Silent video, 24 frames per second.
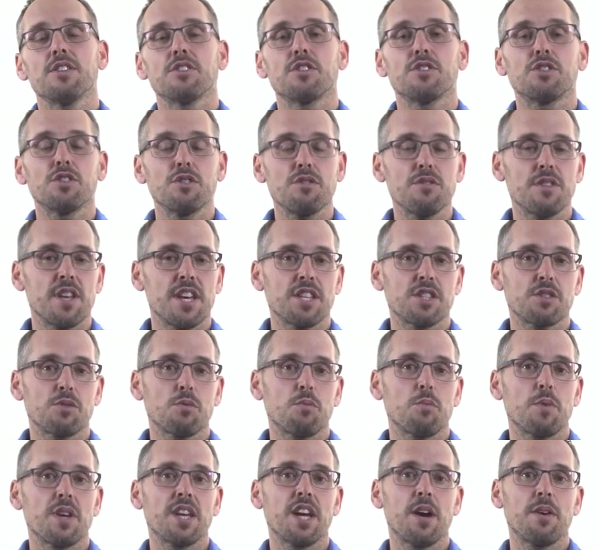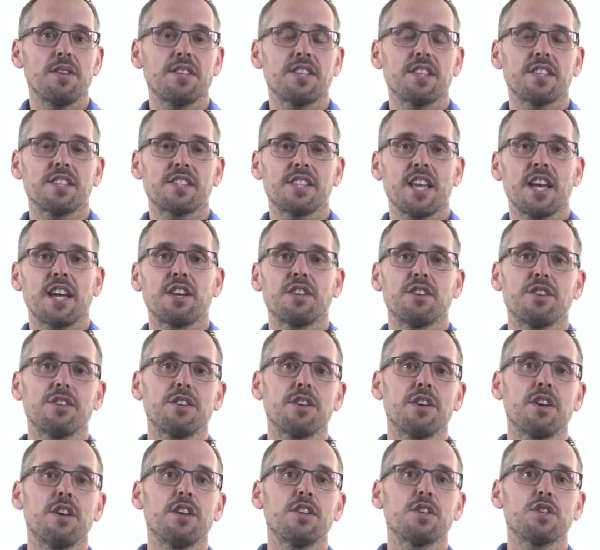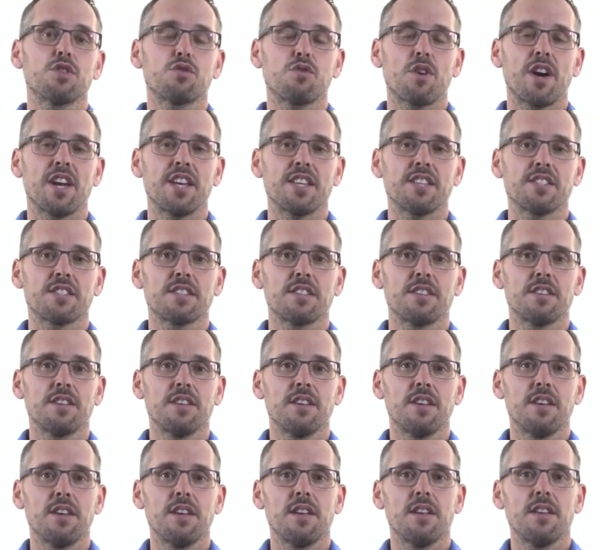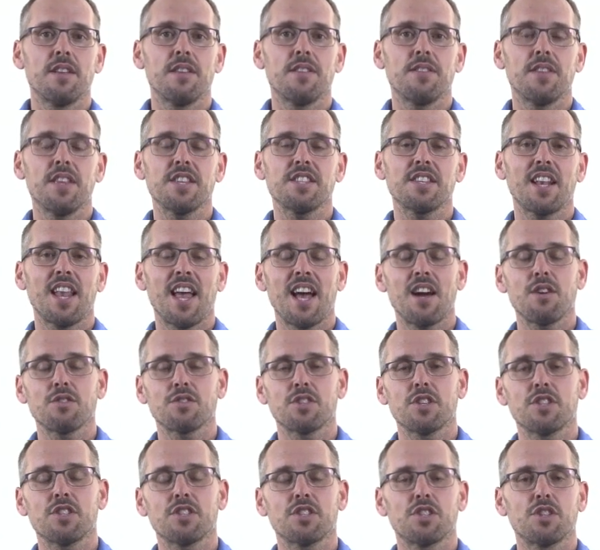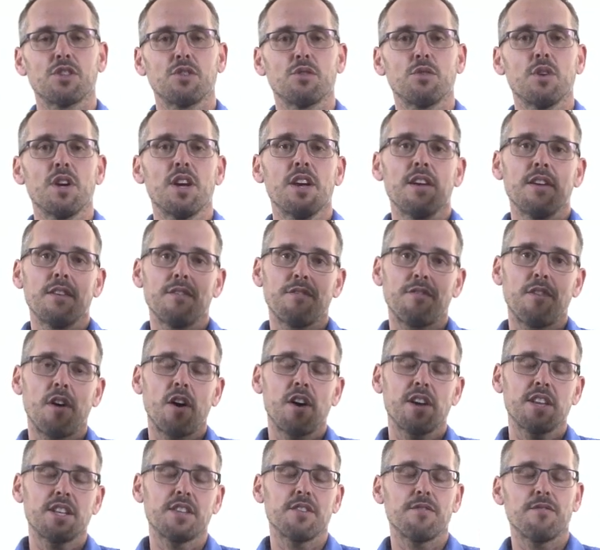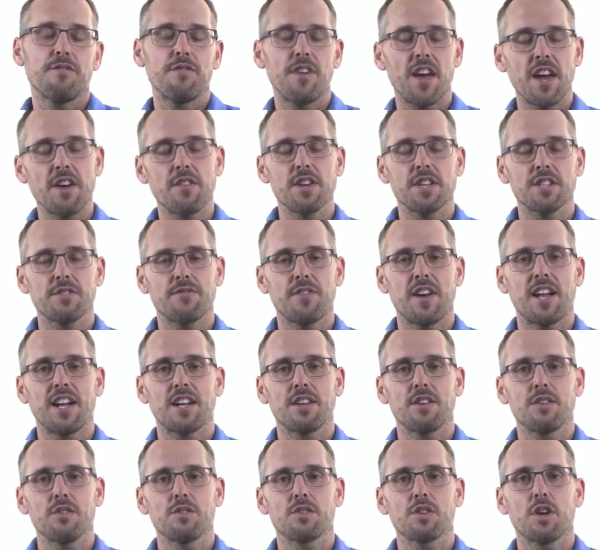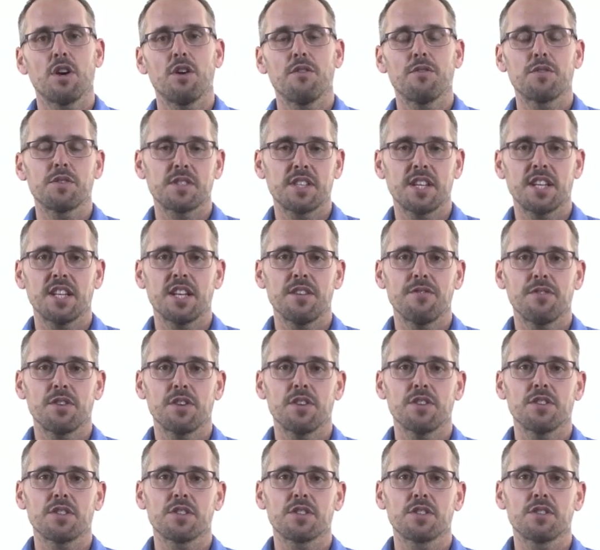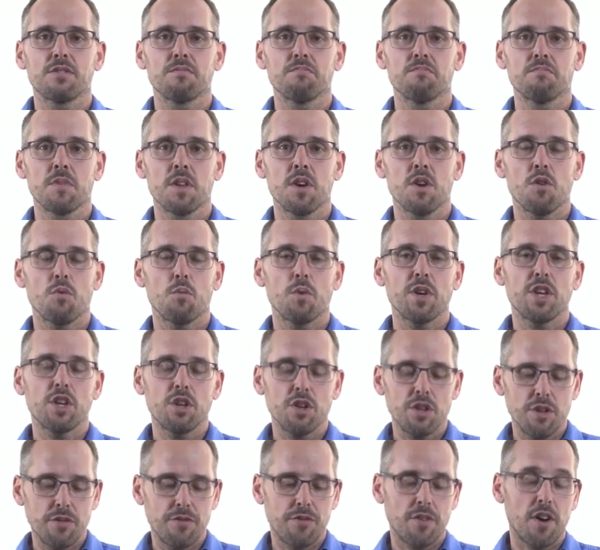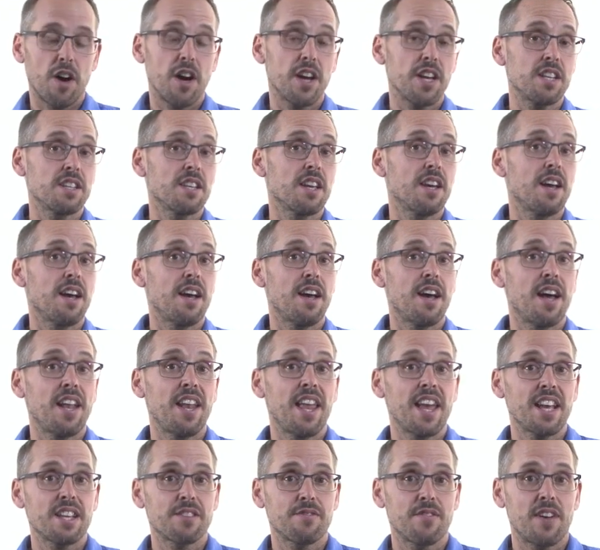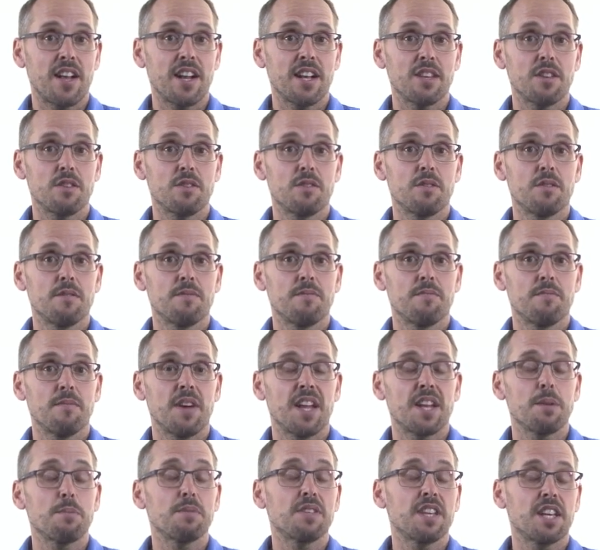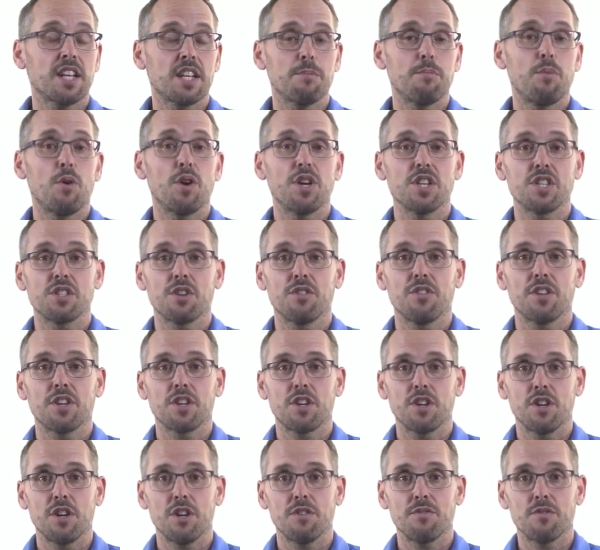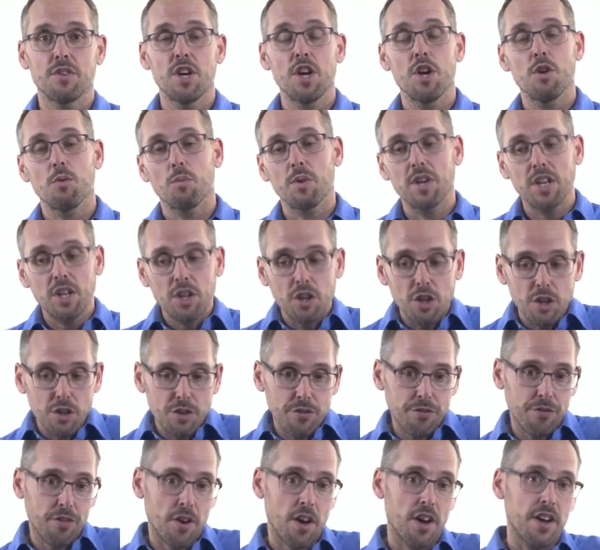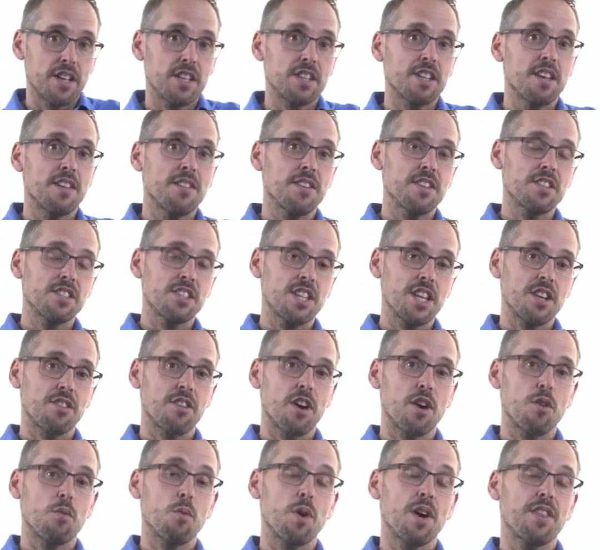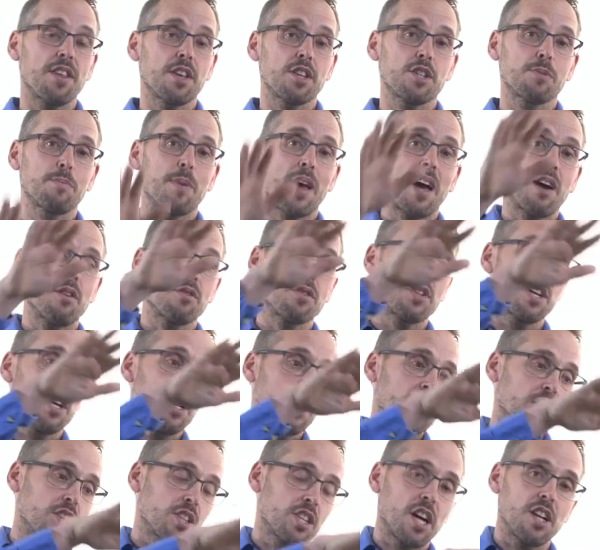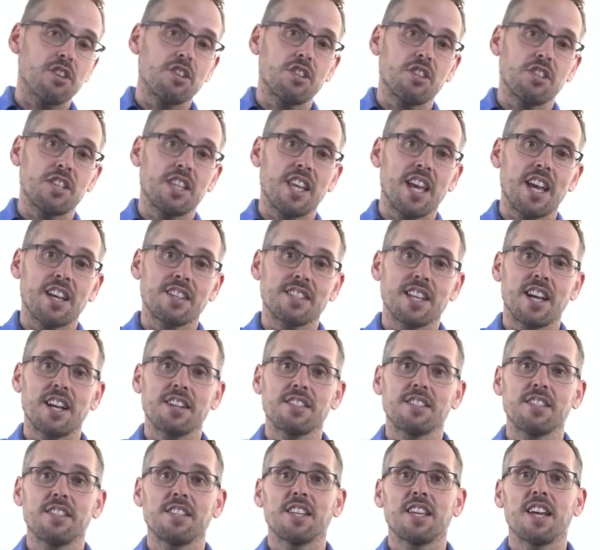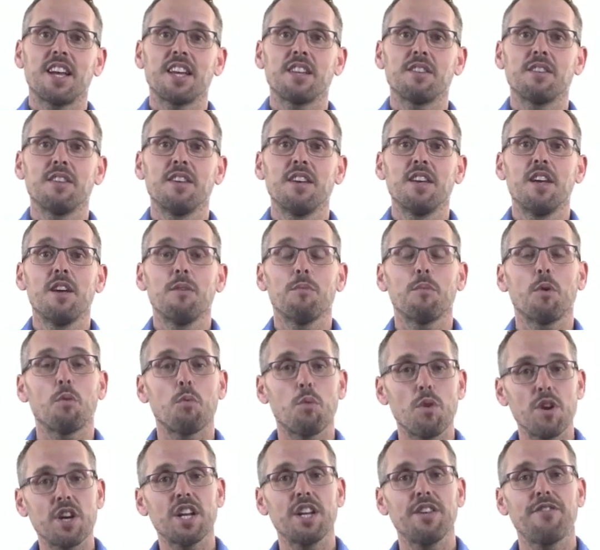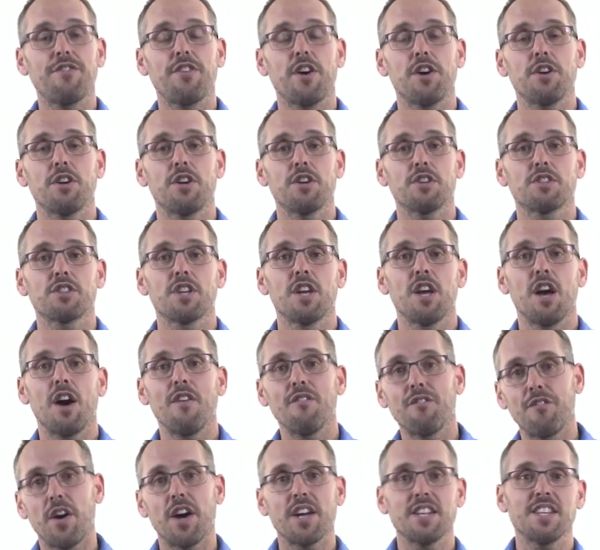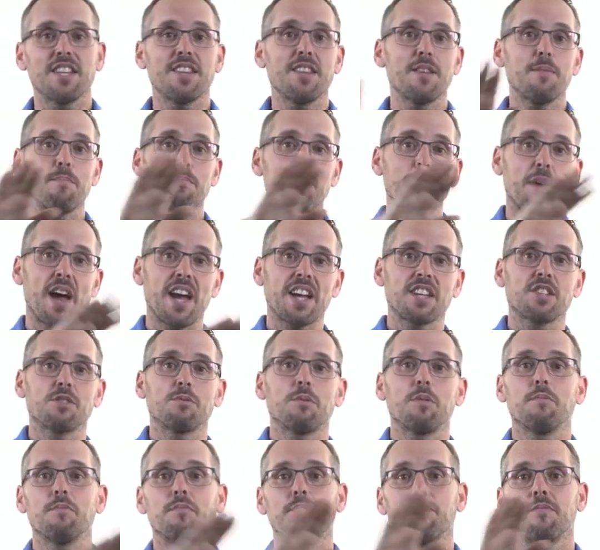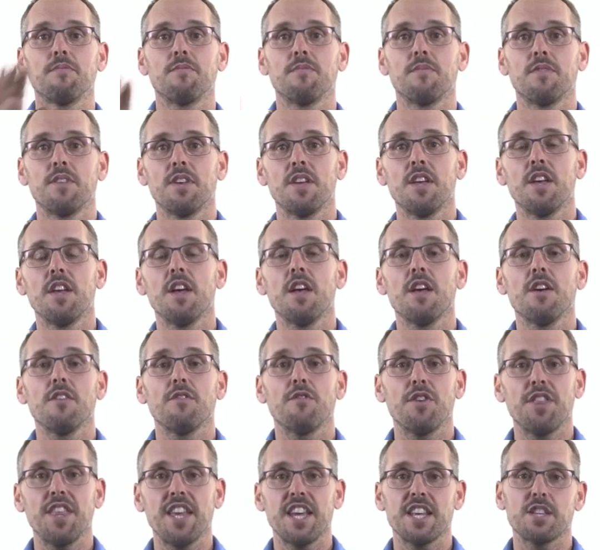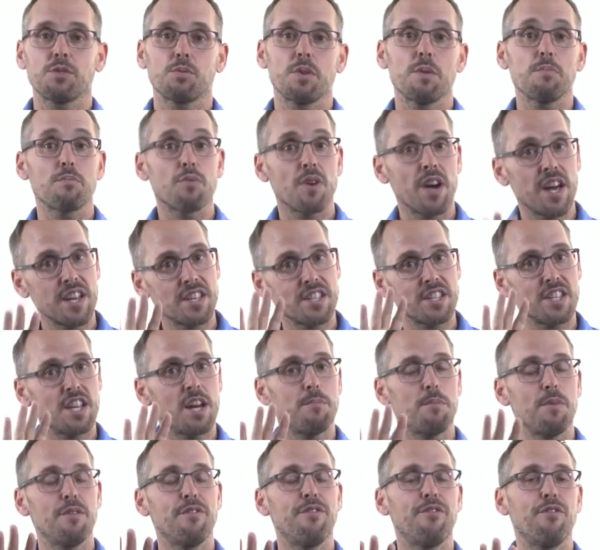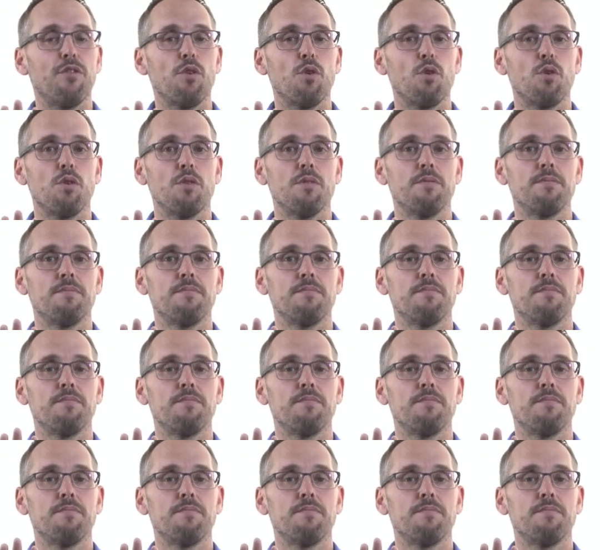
To do this, we go into second trace. This allows us to find various values of significance. We could find an x value at a particular point on the curve. We could find the zero where the spout touches the x-axis again but we're going to focus on finding the maximum. For this, we press number 4.